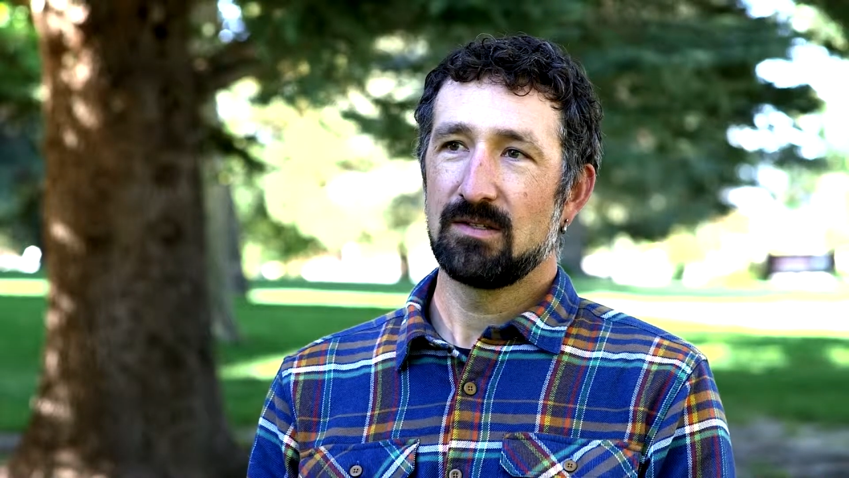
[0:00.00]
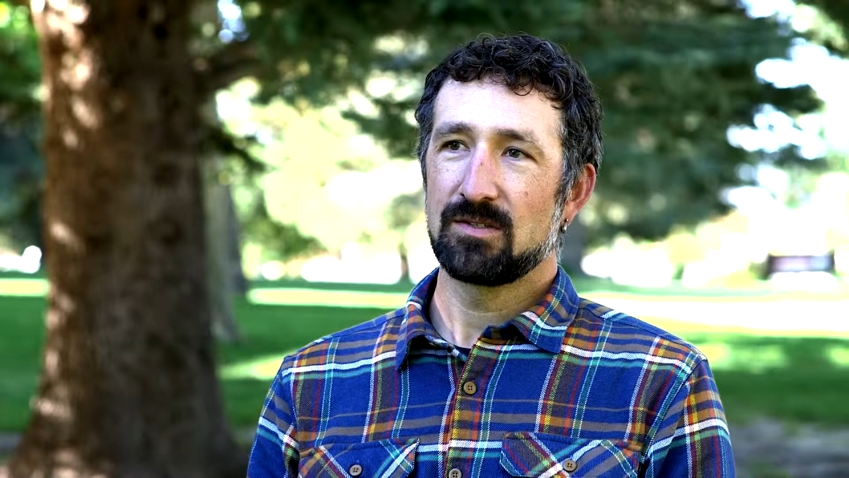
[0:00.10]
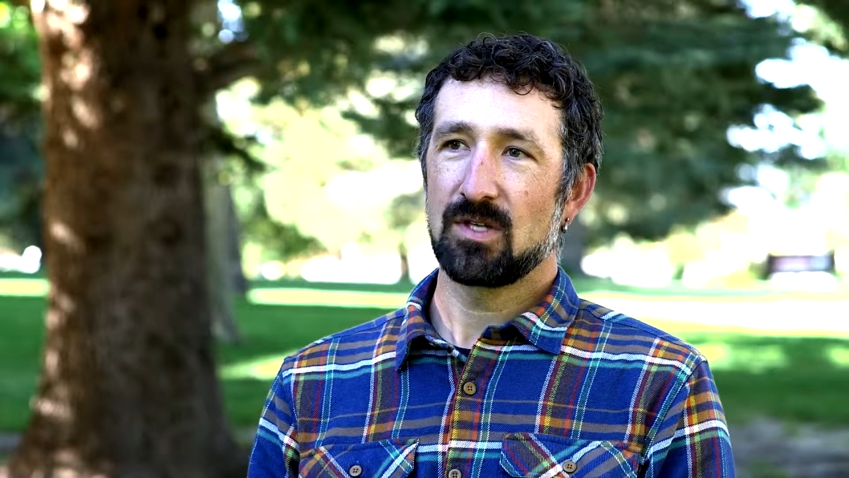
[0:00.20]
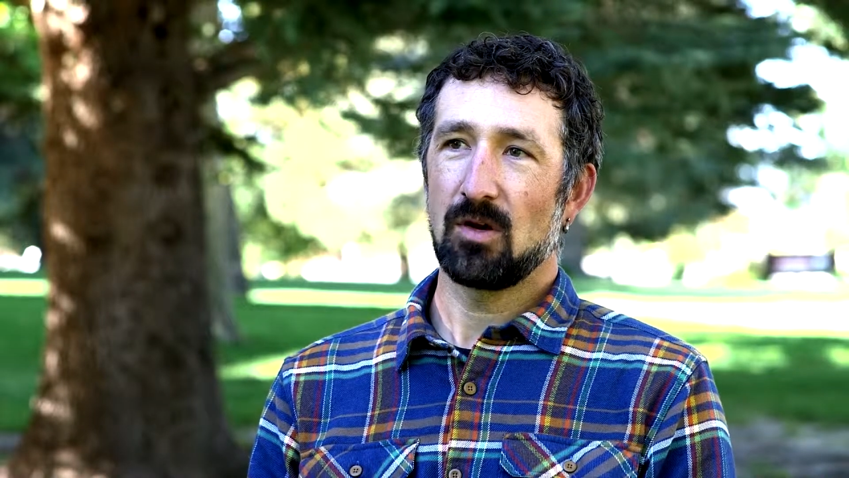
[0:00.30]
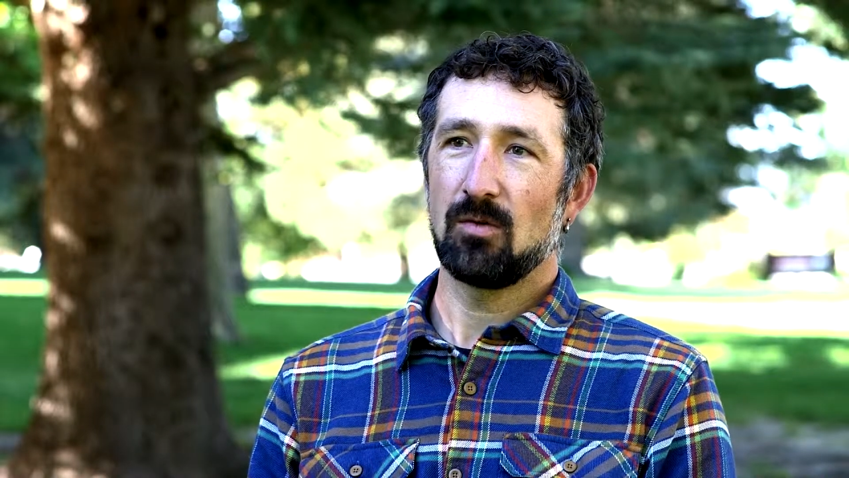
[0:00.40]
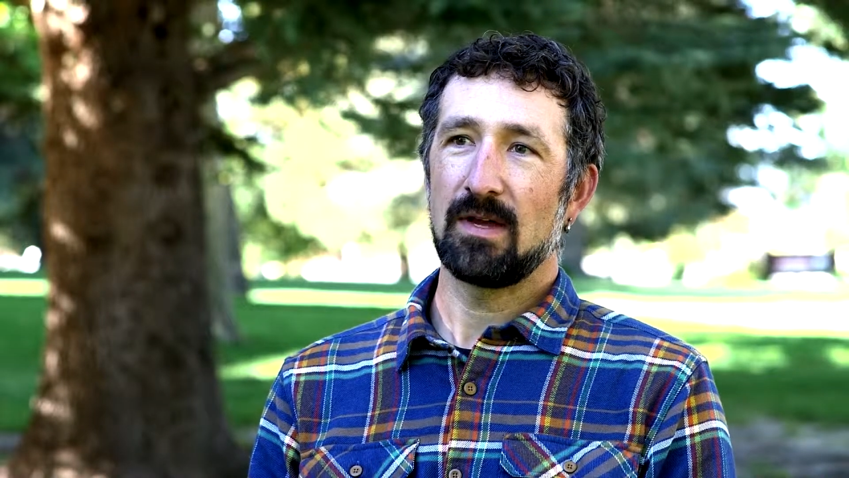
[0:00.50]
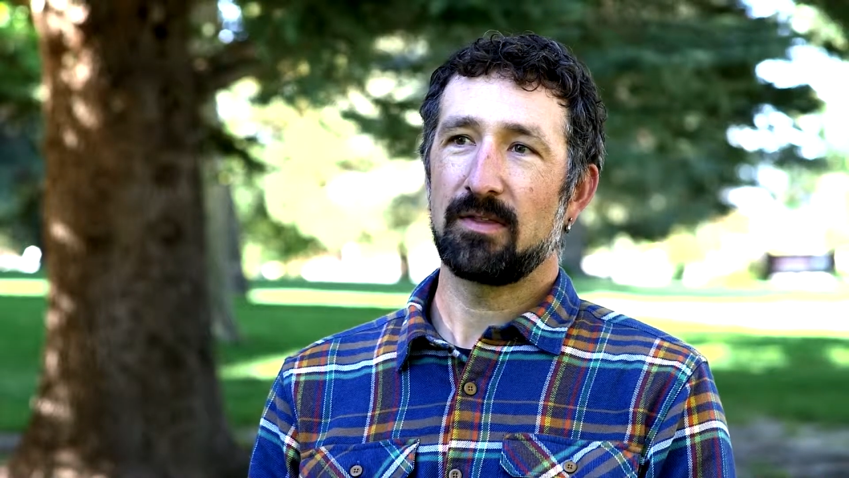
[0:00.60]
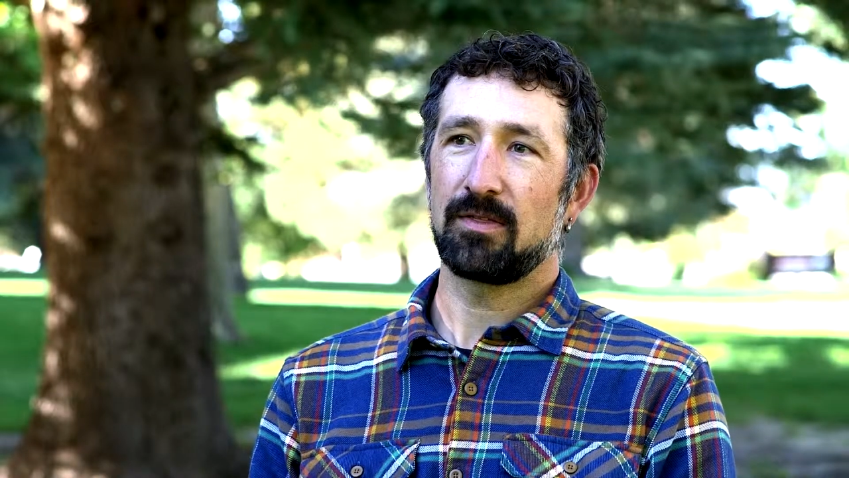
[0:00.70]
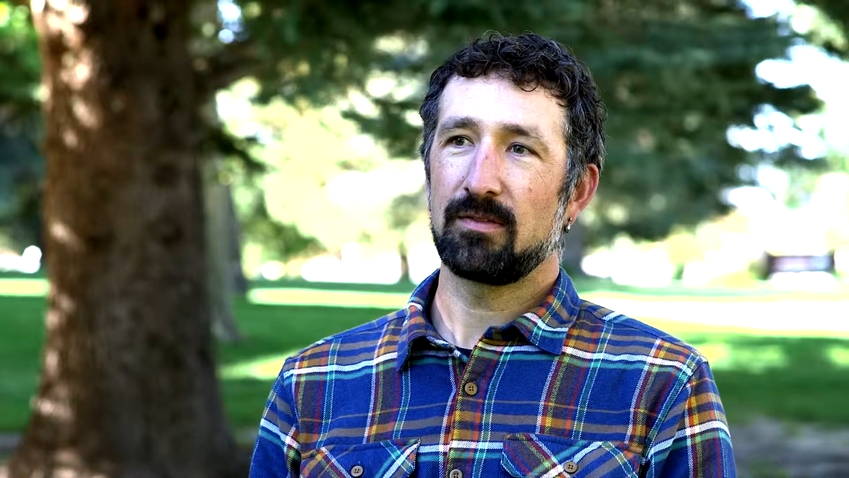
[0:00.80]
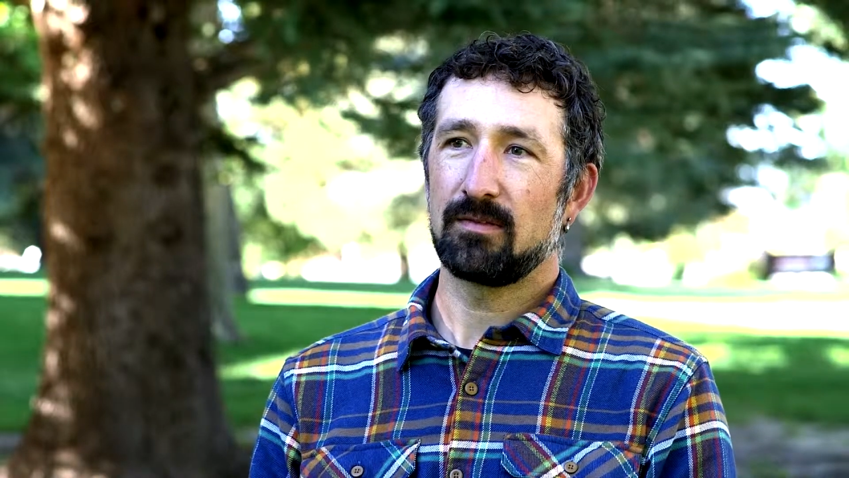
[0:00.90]
So
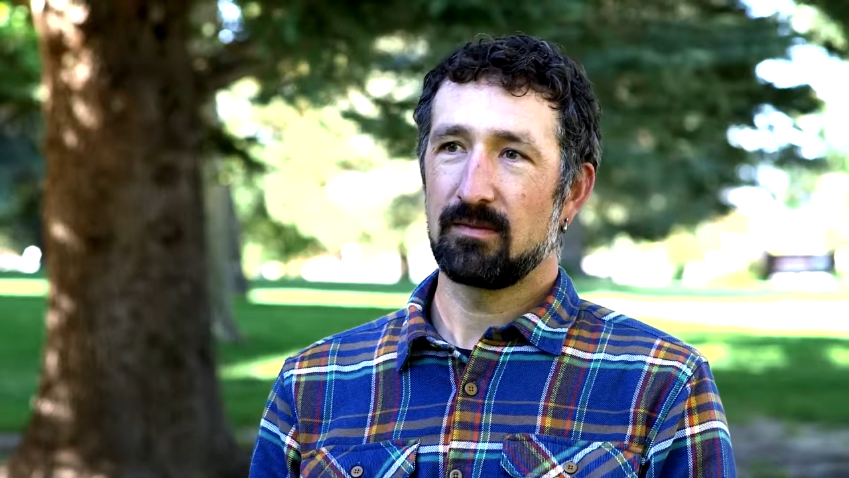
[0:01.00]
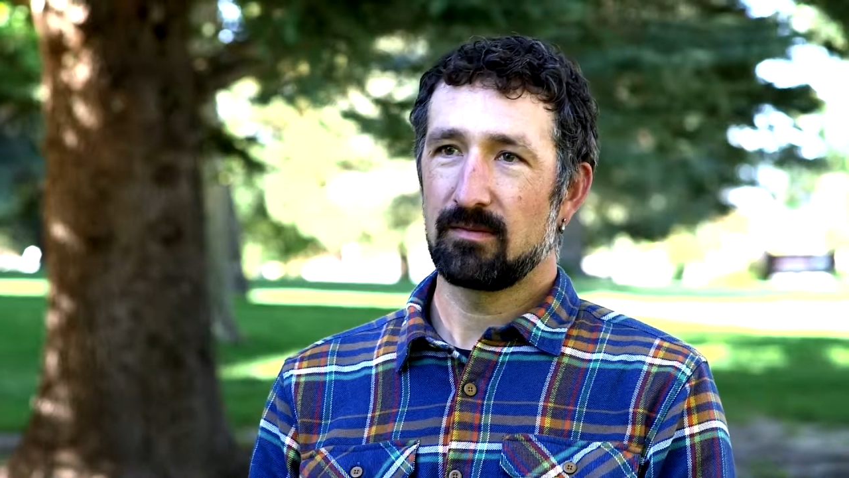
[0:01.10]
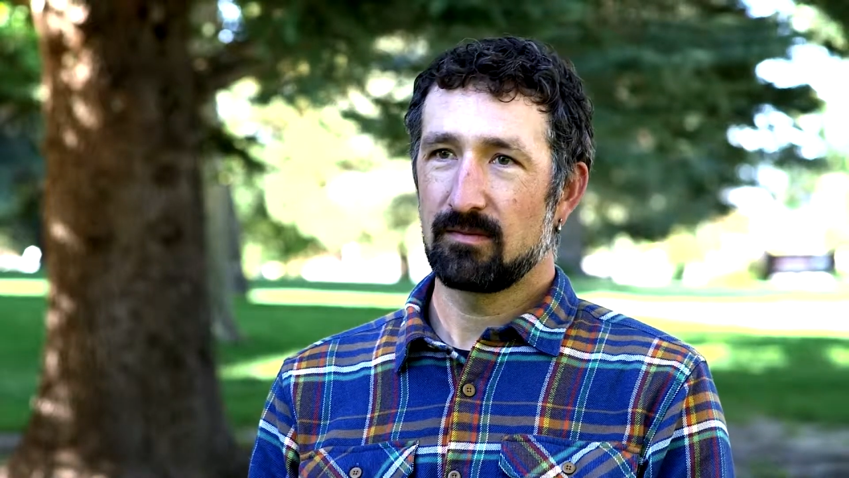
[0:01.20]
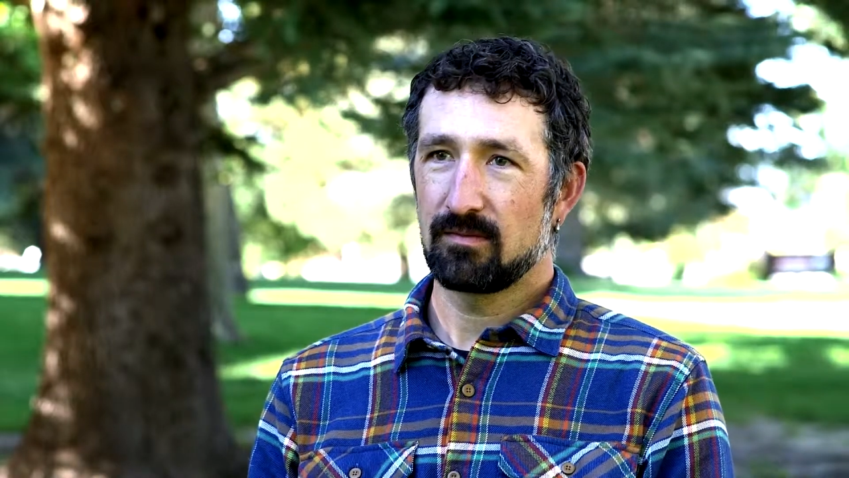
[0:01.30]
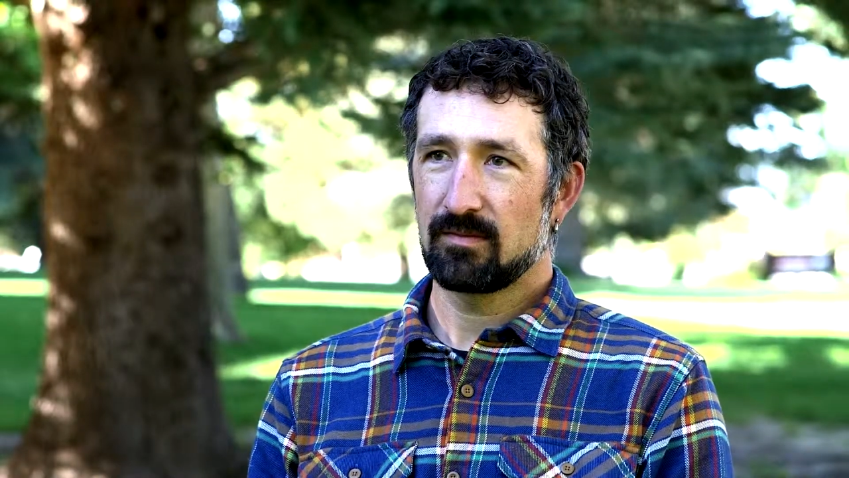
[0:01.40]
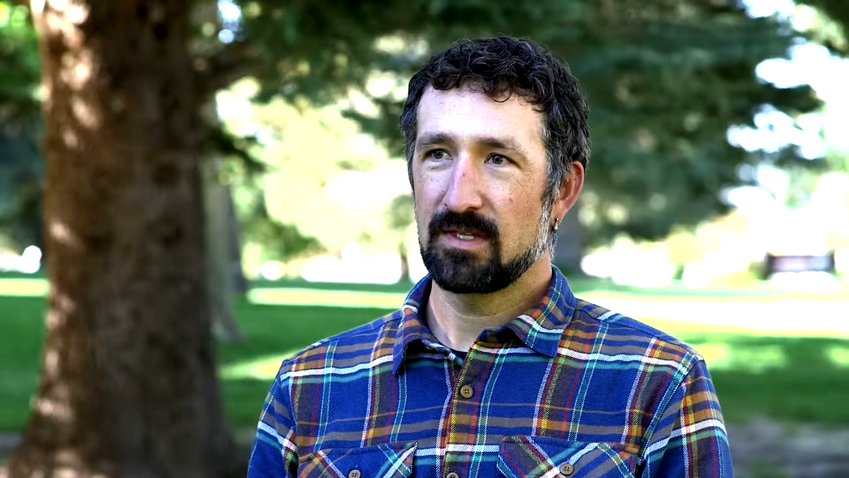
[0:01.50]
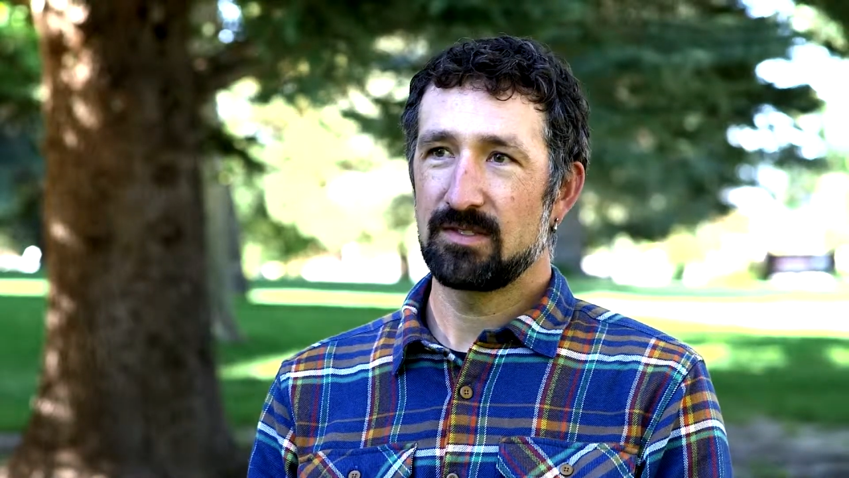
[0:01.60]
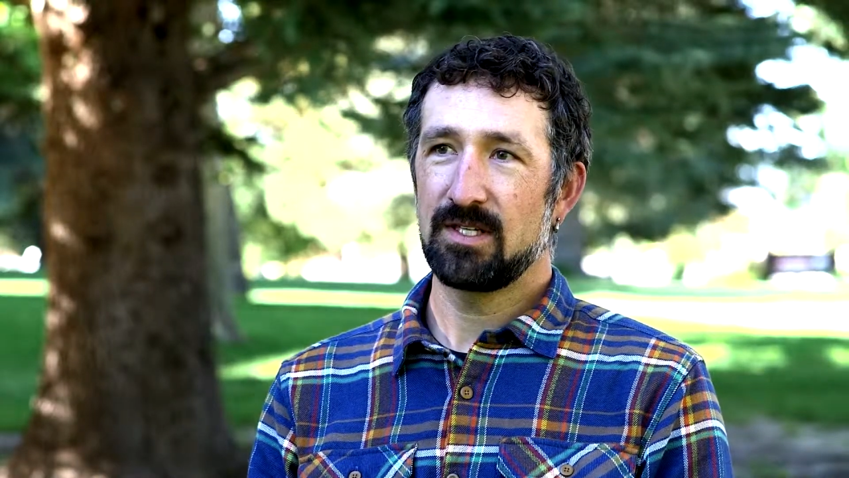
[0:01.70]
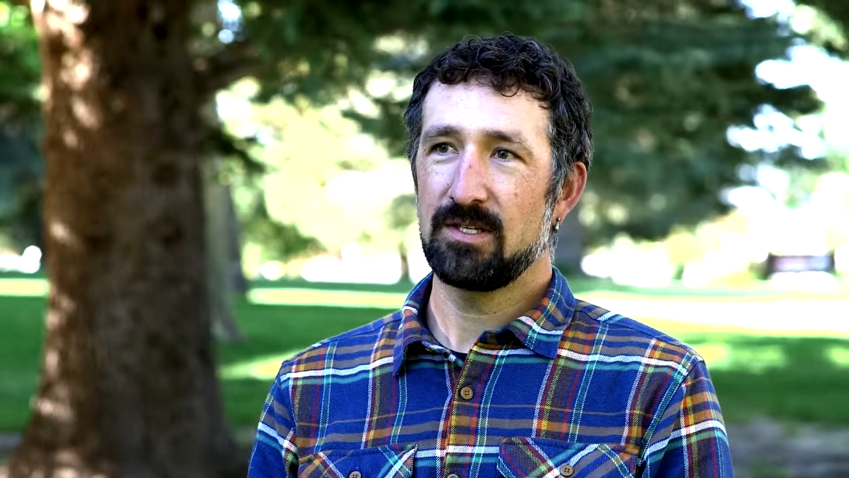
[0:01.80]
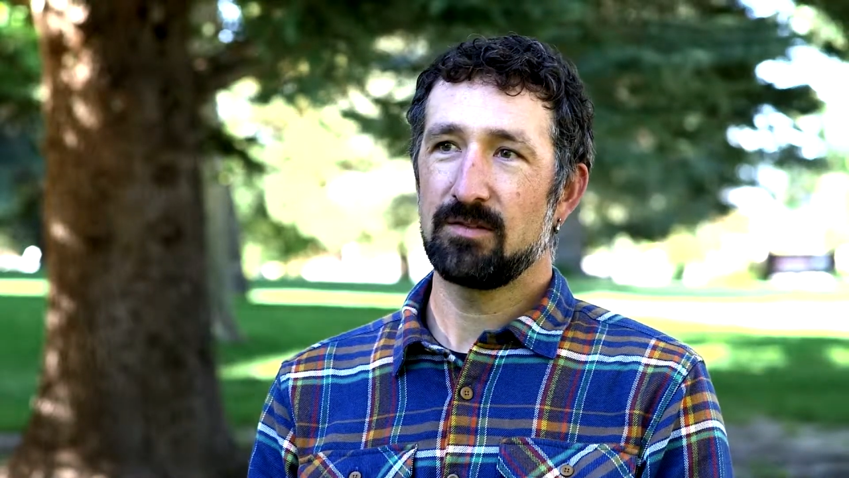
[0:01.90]
with
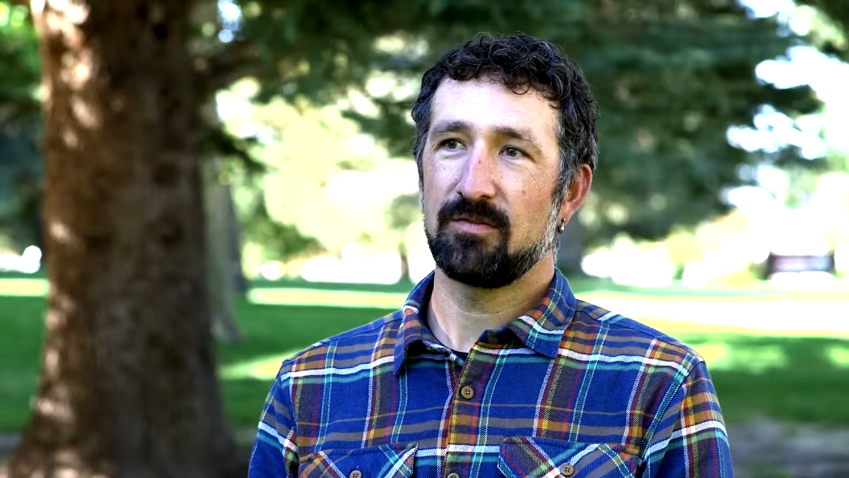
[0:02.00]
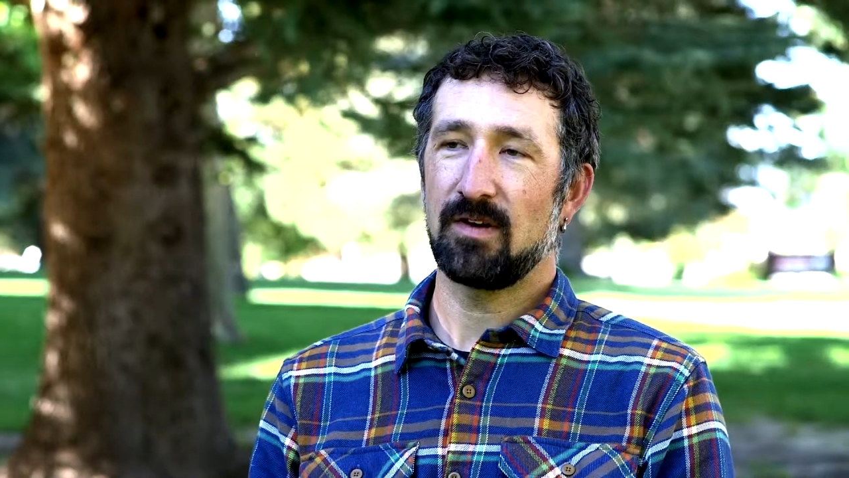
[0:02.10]
continued